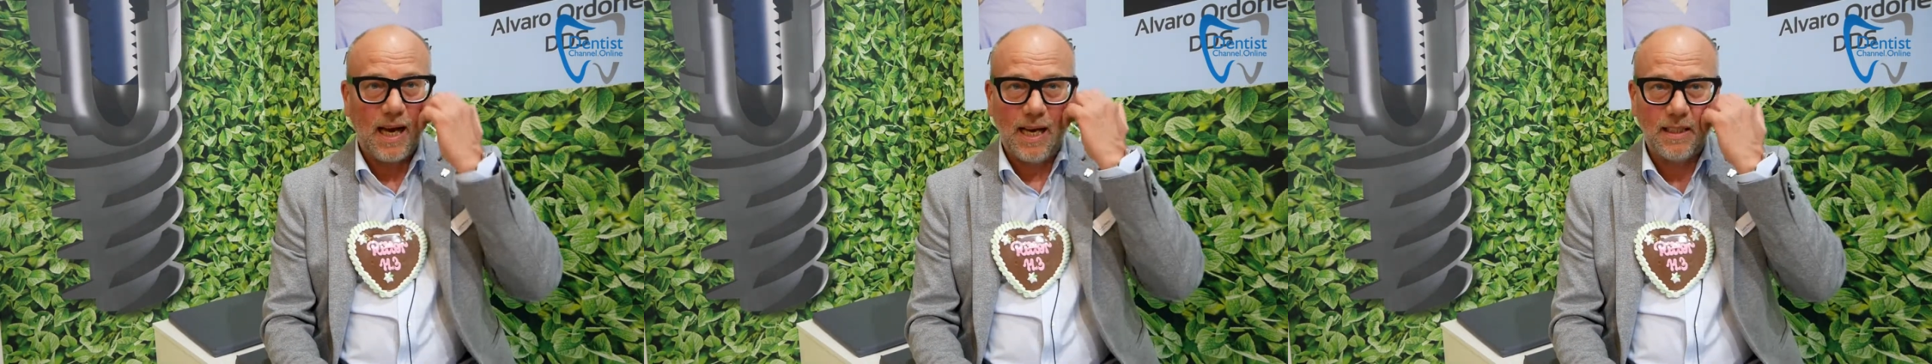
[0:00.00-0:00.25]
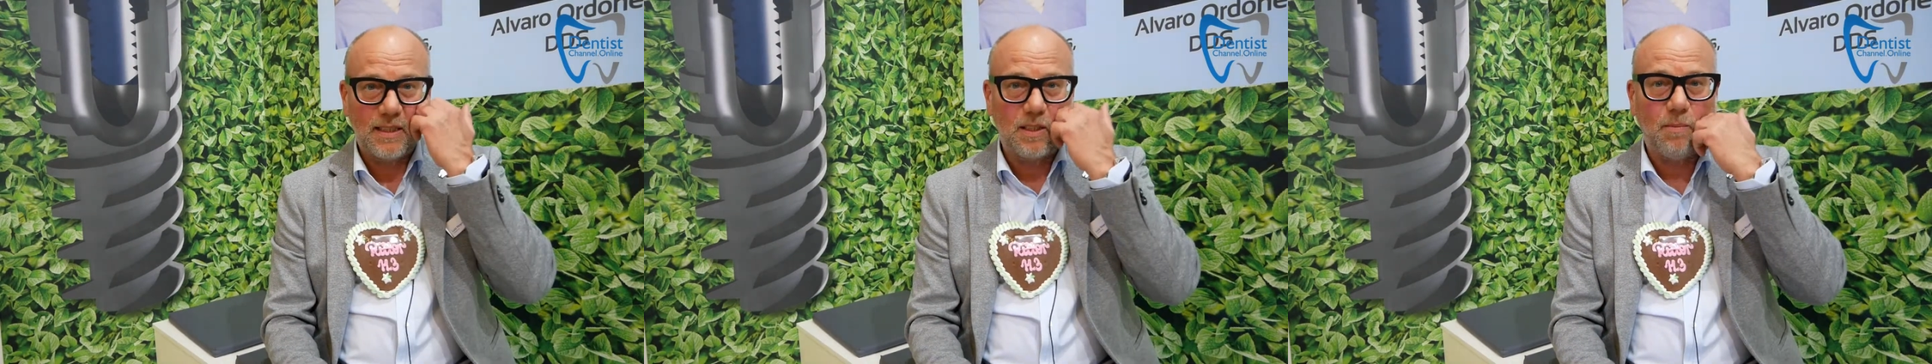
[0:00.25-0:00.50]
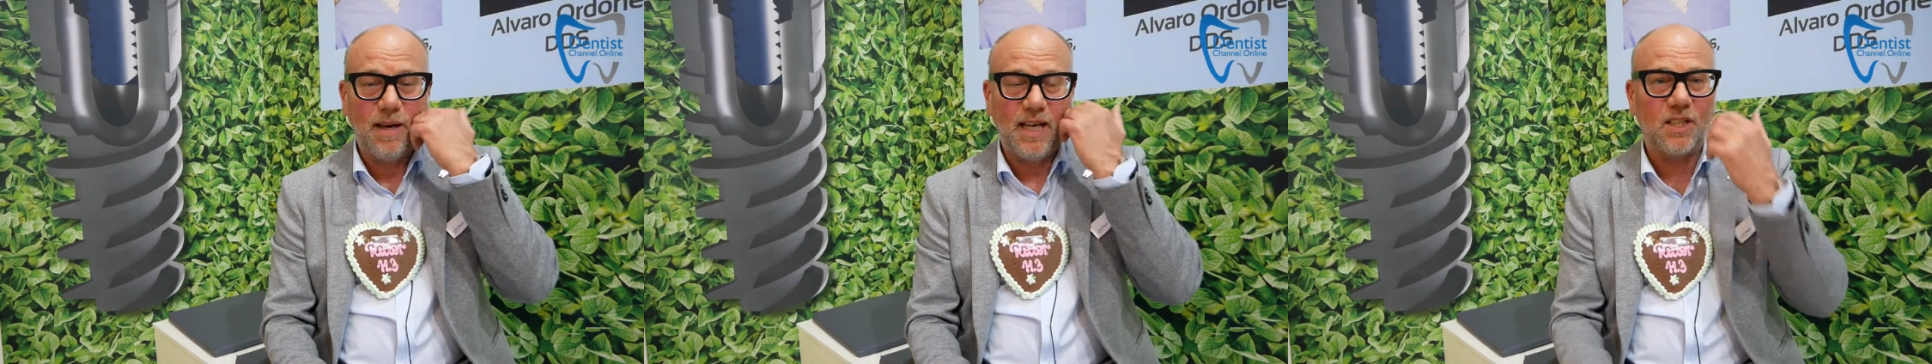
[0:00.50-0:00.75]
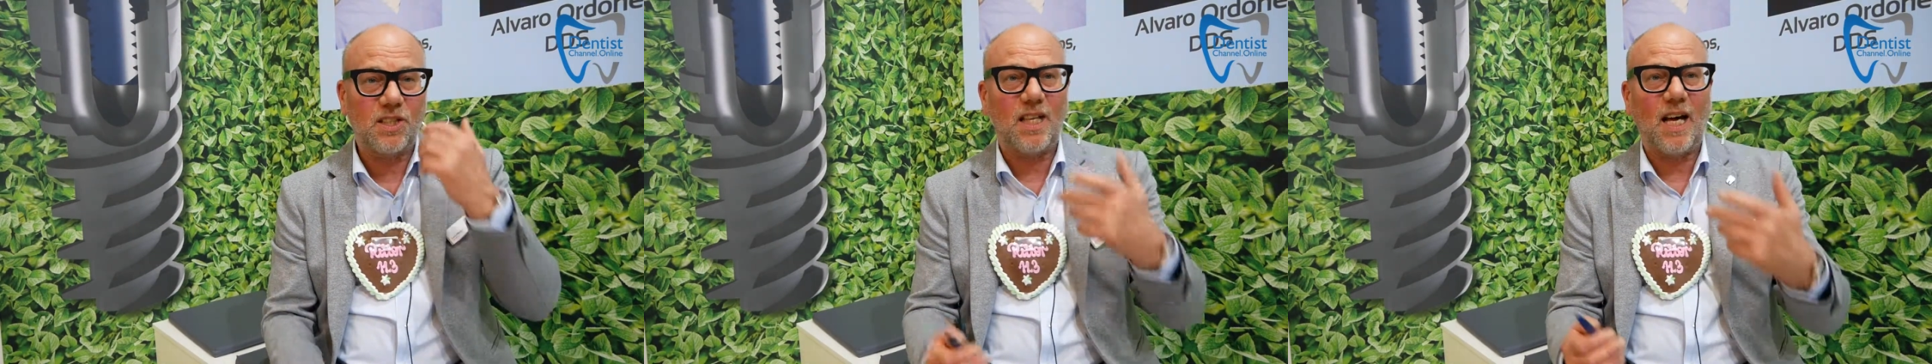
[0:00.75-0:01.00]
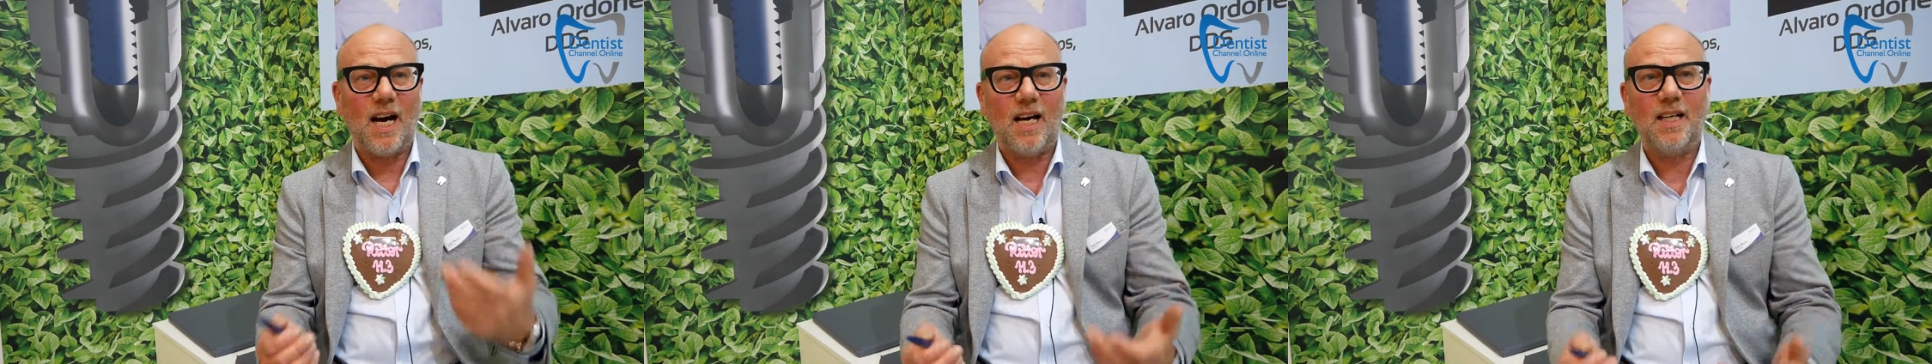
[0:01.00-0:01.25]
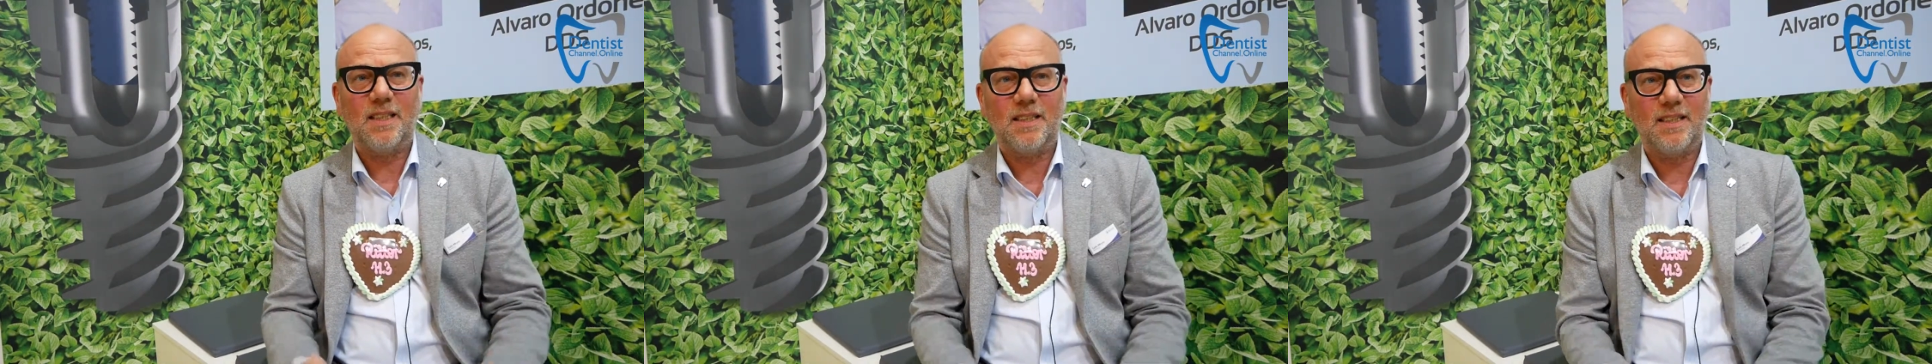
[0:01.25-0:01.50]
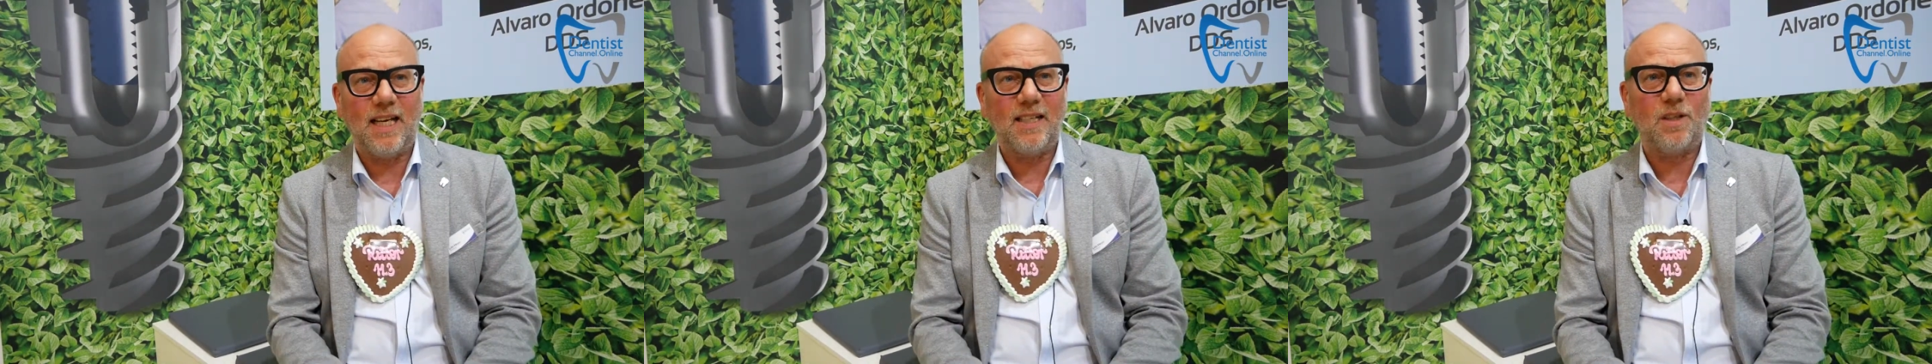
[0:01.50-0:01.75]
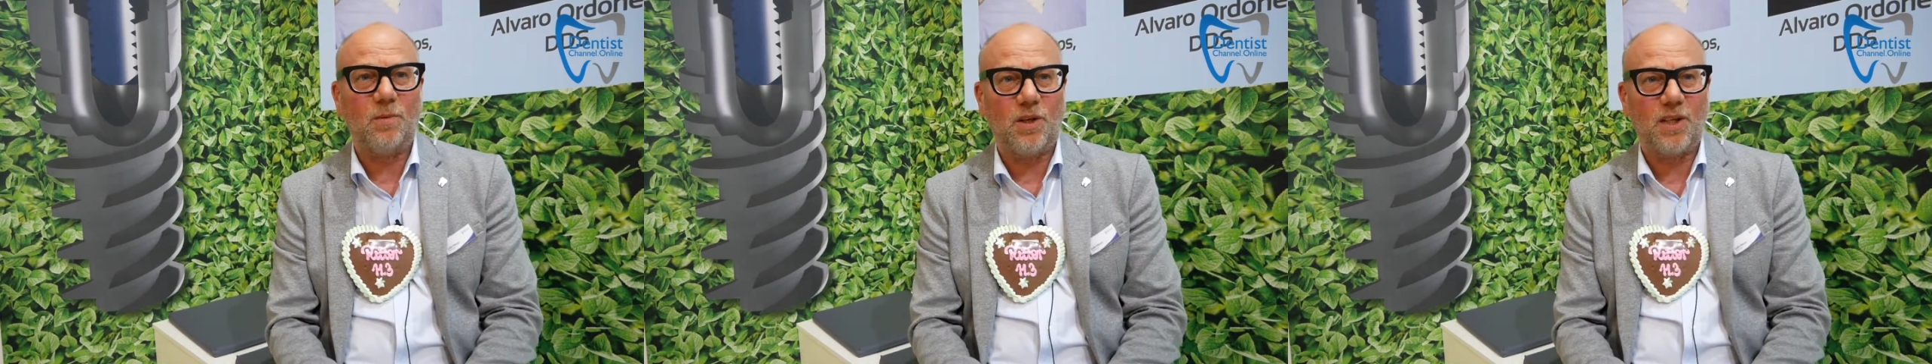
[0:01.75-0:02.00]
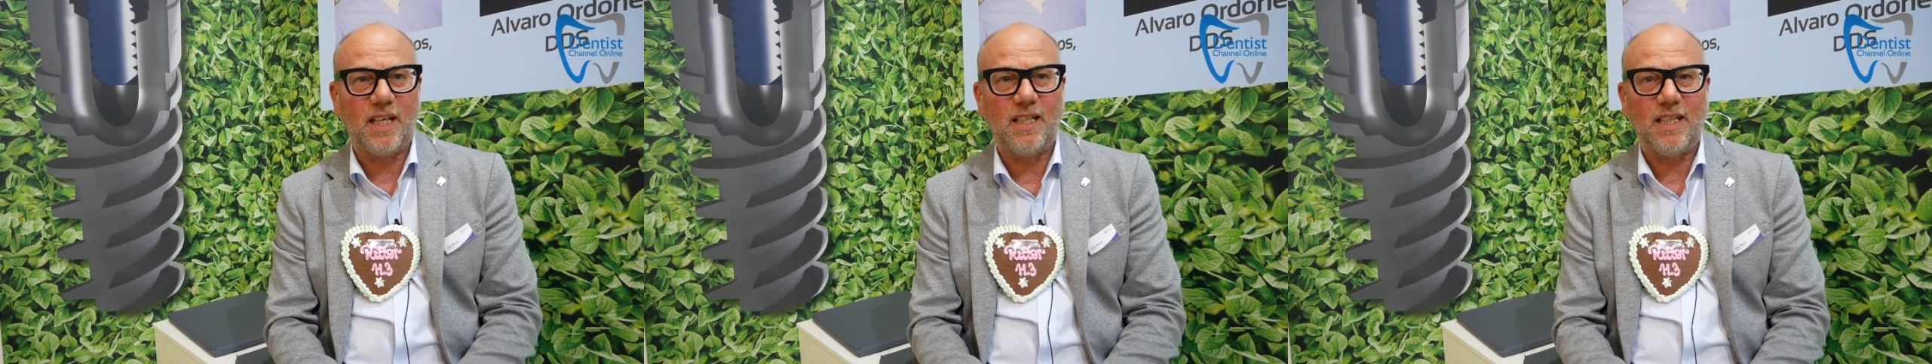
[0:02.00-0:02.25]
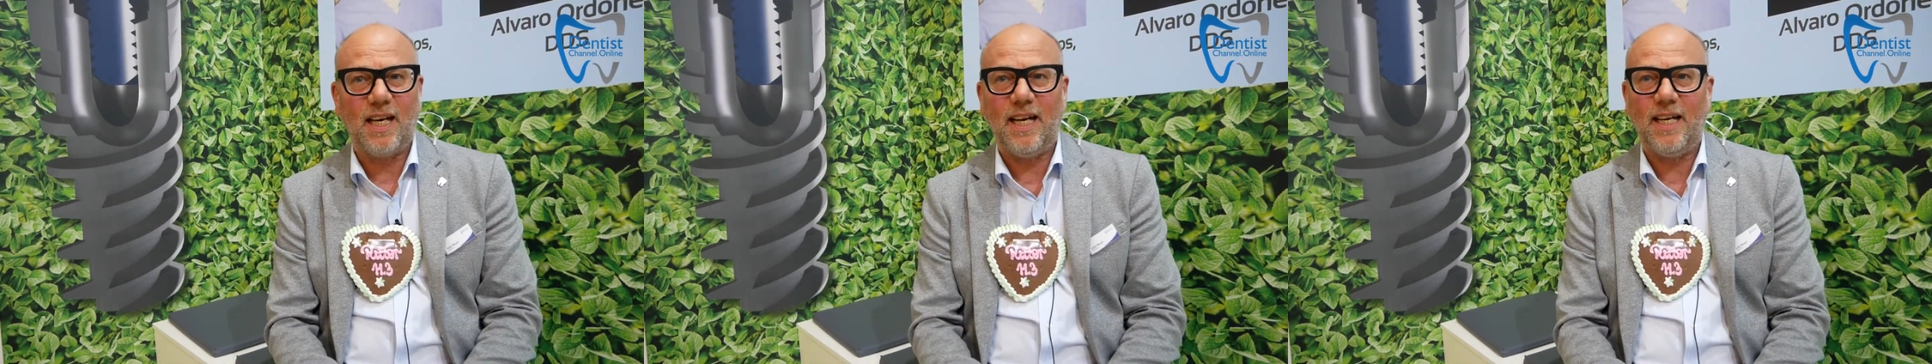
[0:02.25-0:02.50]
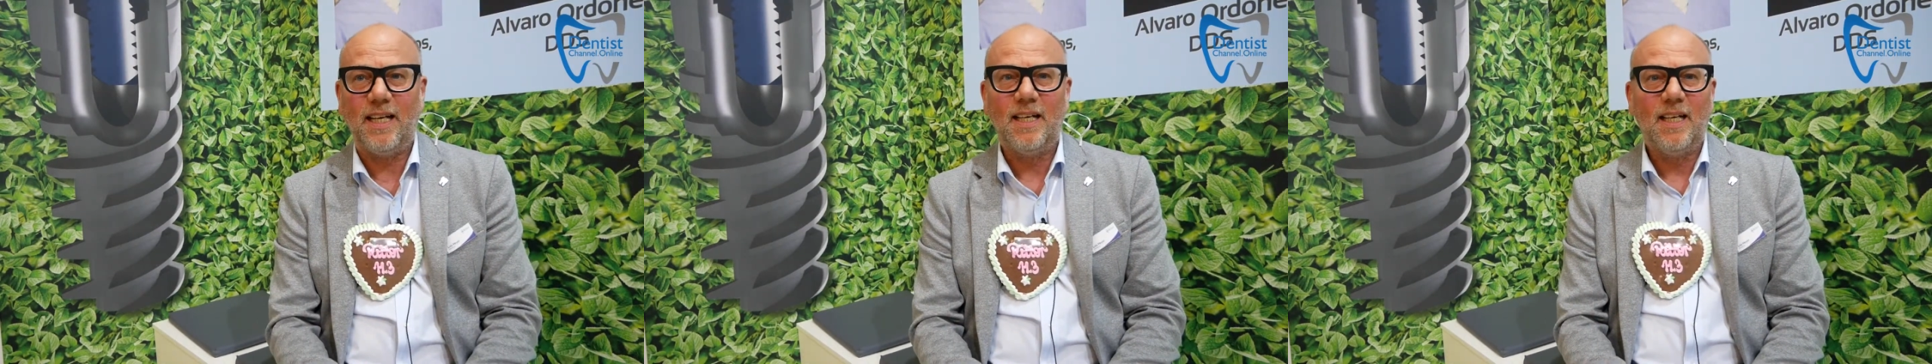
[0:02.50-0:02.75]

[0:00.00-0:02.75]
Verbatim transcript: and to manage the hard dental working day.